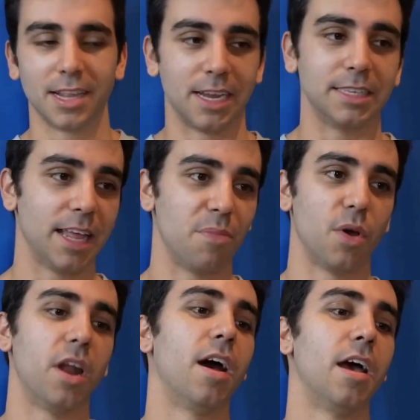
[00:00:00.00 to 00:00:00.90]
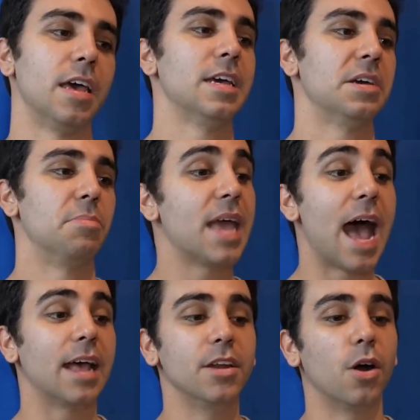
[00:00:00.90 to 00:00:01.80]
They didn't say that. But
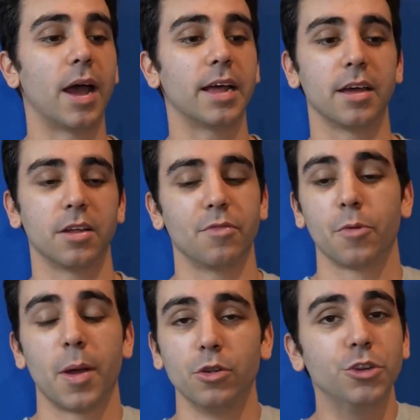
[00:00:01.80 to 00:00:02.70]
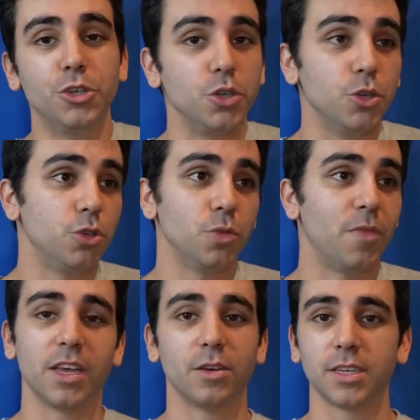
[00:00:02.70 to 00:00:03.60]
yeah, no, I for my own YouTube
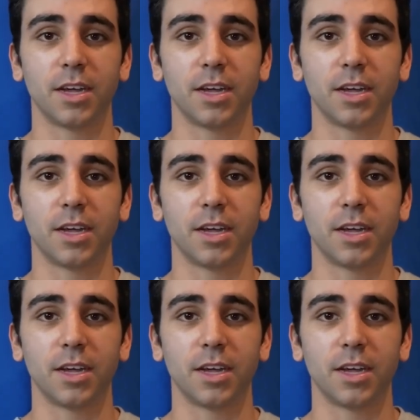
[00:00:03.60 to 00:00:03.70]
videos,